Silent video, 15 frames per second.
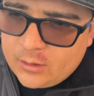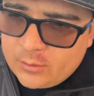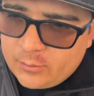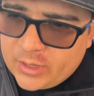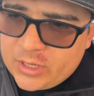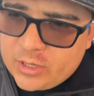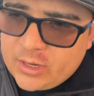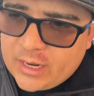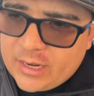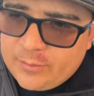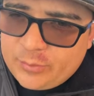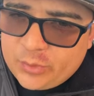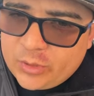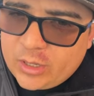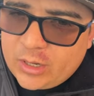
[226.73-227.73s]
but you got to
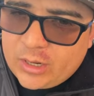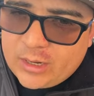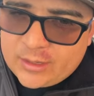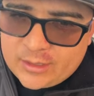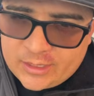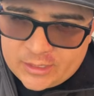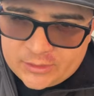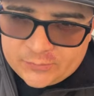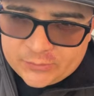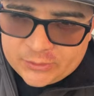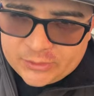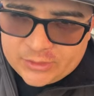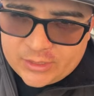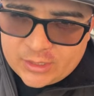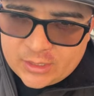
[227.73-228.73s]
put a lot of
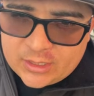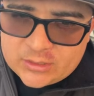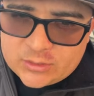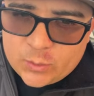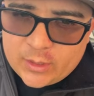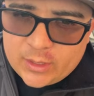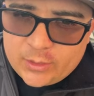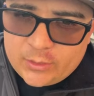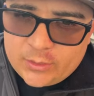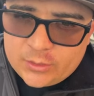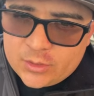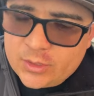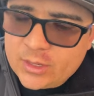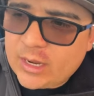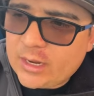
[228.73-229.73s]
effort as well
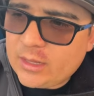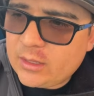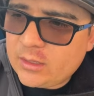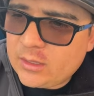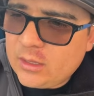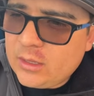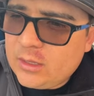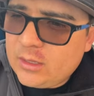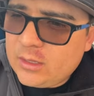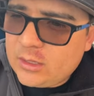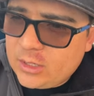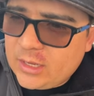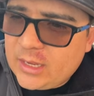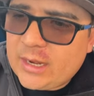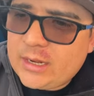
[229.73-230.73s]
you got to
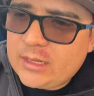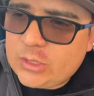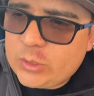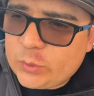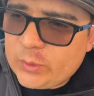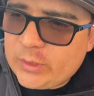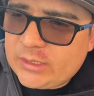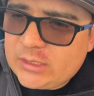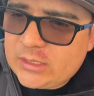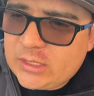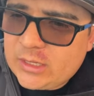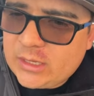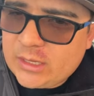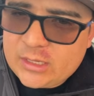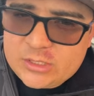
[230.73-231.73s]
you got to do it
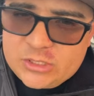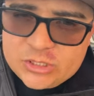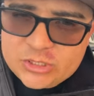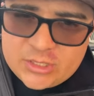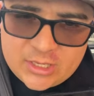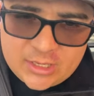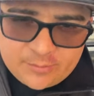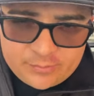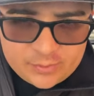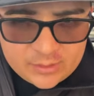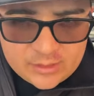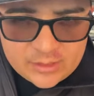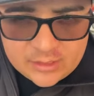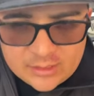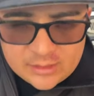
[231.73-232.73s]
and just keep
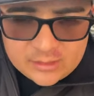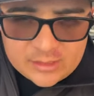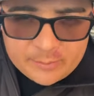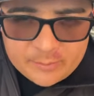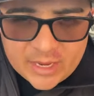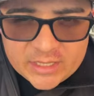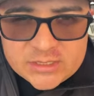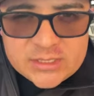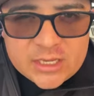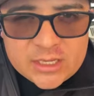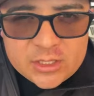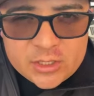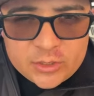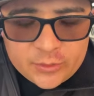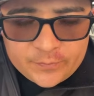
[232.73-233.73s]
the
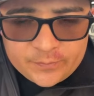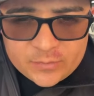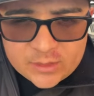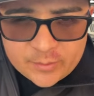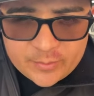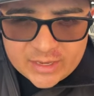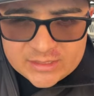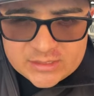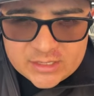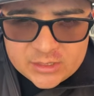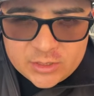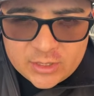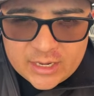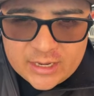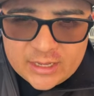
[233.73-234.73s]
mindset you know the mindset
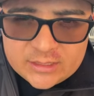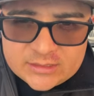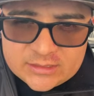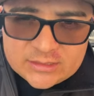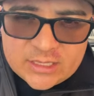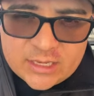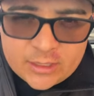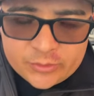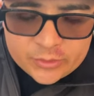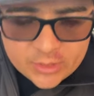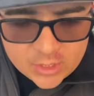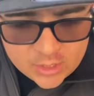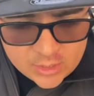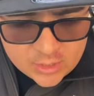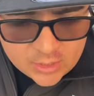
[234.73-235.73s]
you gotta settle
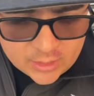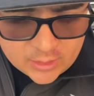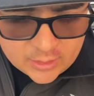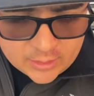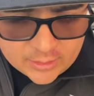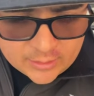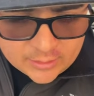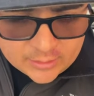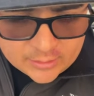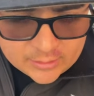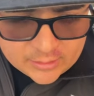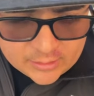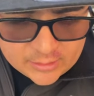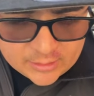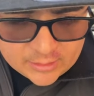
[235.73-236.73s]
uh,
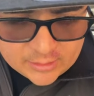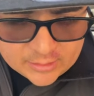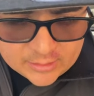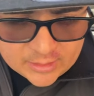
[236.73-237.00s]
and